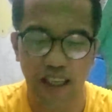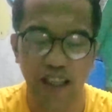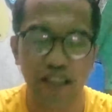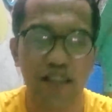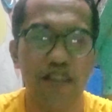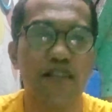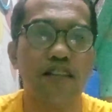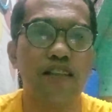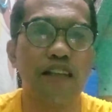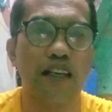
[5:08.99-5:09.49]

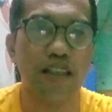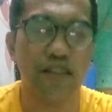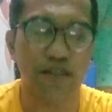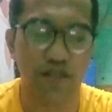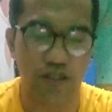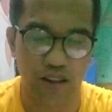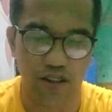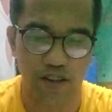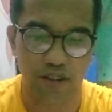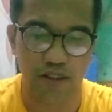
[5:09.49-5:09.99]

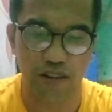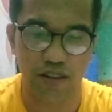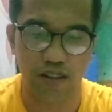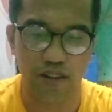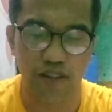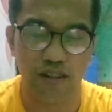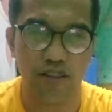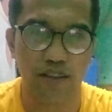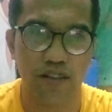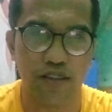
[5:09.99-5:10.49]
ingredient,
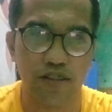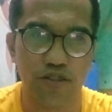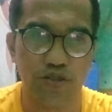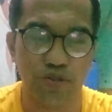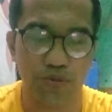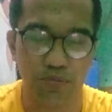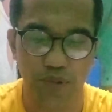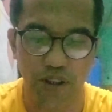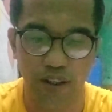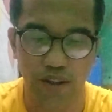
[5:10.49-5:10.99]

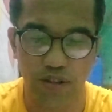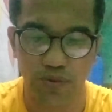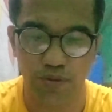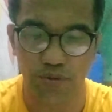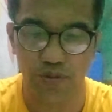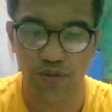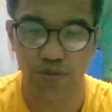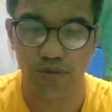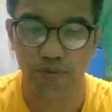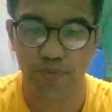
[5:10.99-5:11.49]

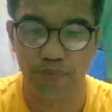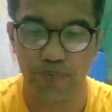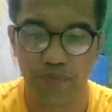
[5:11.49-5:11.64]
tomatoes.